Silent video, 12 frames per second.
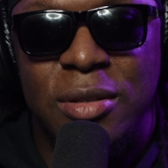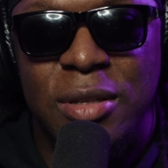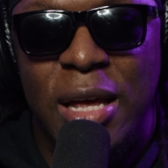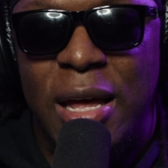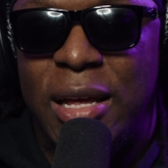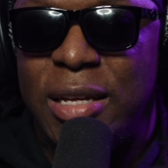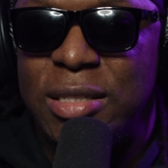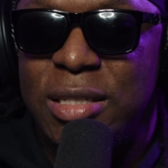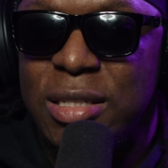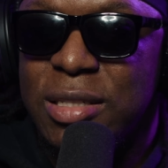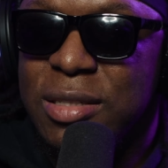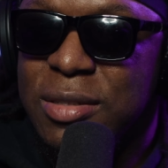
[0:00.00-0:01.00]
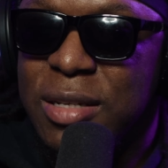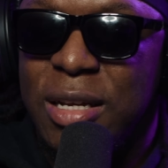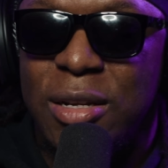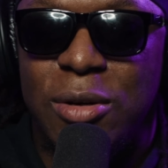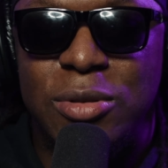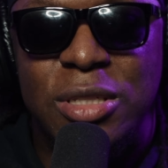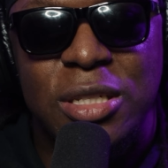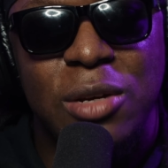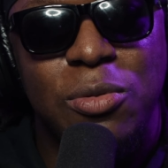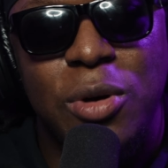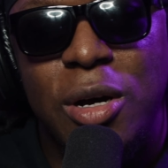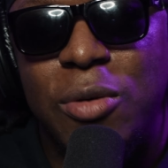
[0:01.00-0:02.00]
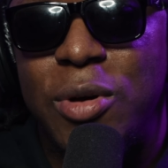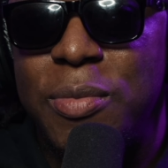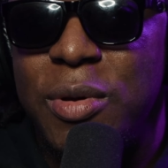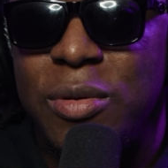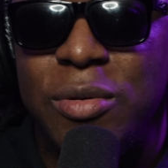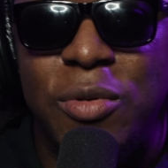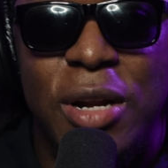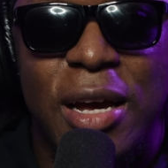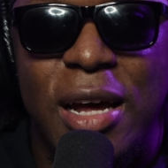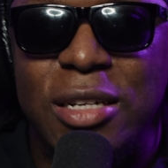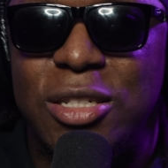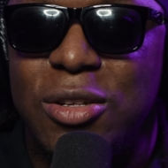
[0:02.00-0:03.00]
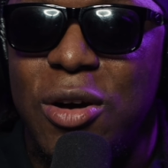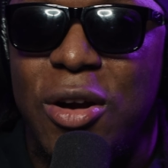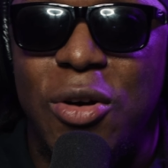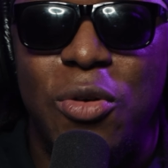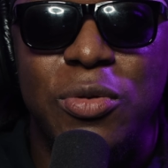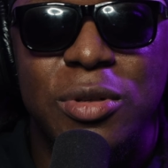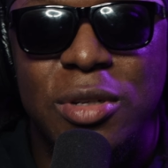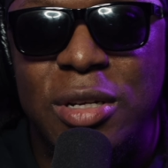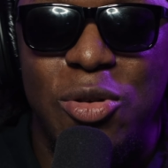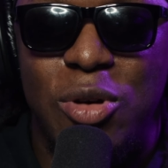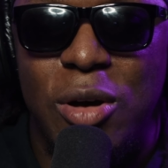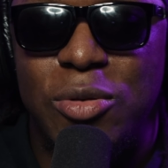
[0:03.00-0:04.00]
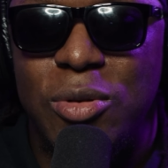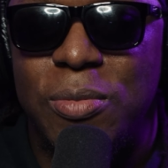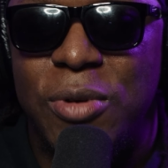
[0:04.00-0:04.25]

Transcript: that it don't sit well with me when I got to start over. You go through the